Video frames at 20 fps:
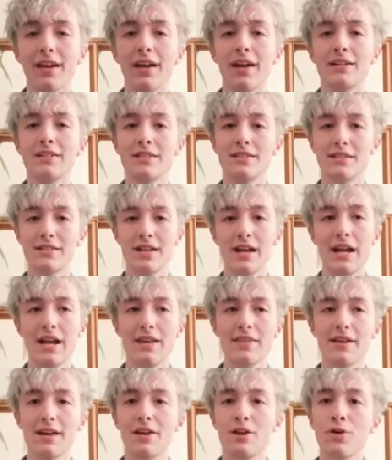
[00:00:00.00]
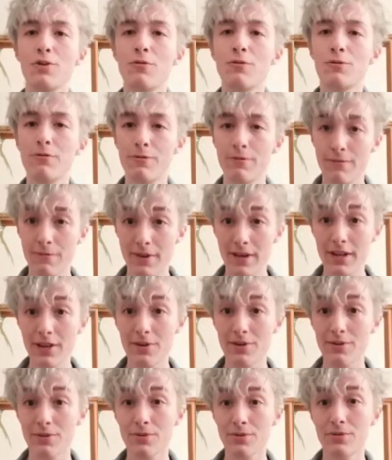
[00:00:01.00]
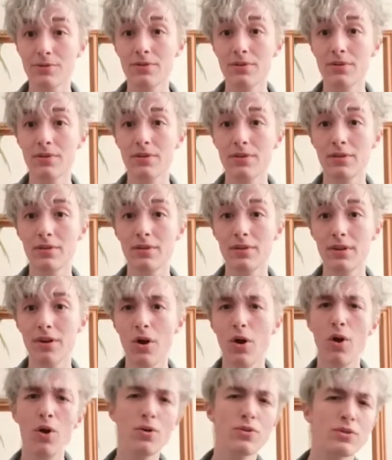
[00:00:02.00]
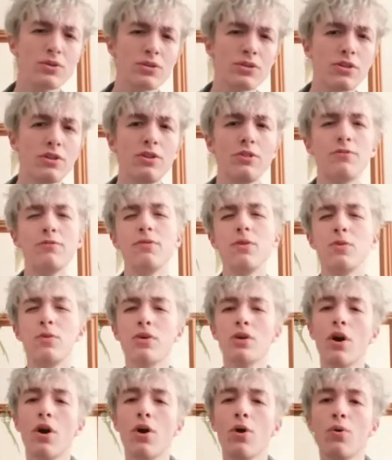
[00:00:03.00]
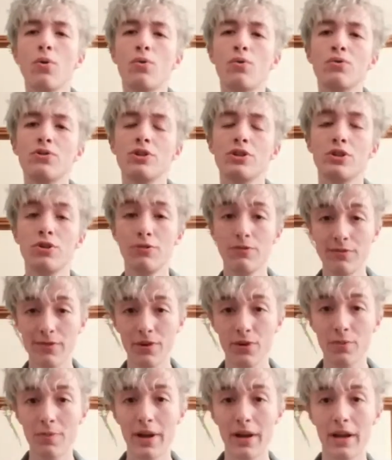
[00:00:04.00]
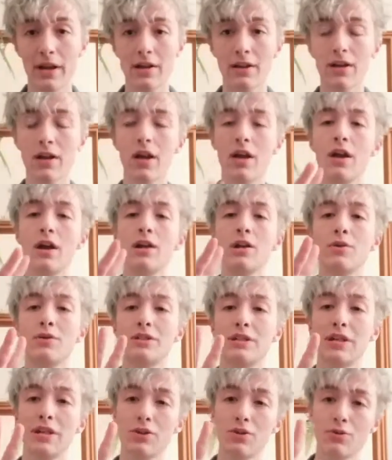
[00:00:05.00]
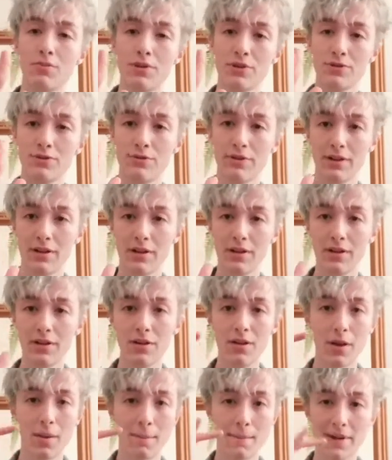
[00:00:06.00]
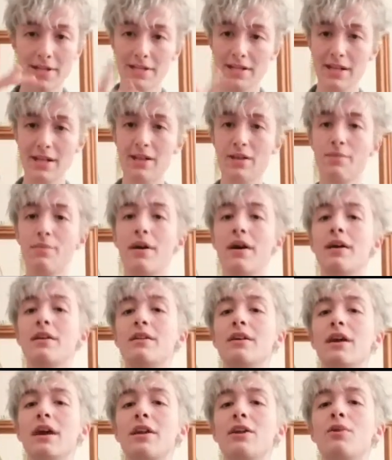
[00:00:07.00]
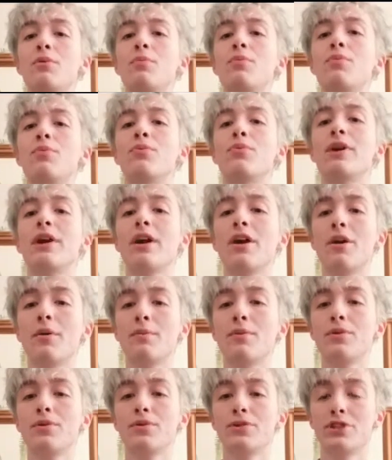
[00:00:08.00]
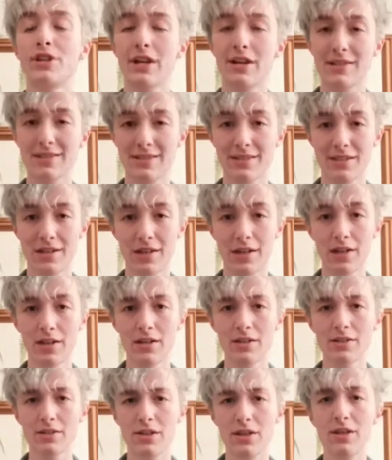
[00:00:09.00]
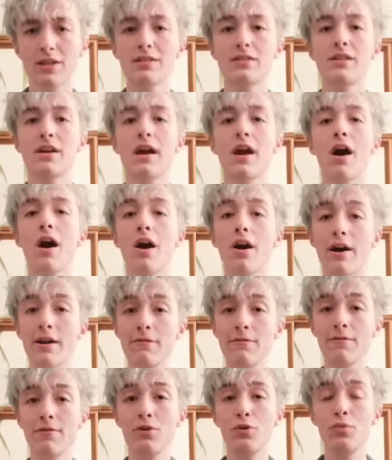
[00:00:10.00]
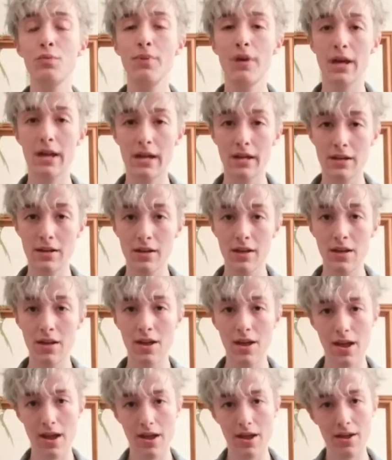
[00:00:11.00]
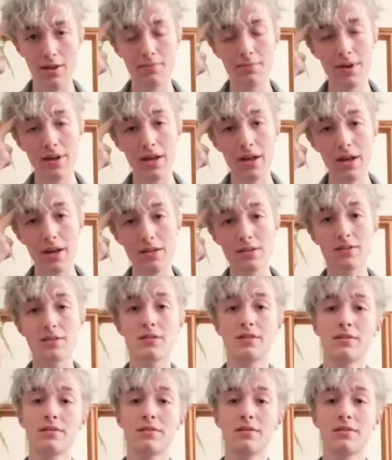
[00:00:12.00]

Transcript: And to say that you feel hot, you feel cold, you feel pain, you would take your middle finger, bend it in a bit, and you bring it up your chest. So you can say, I feel pain in my head.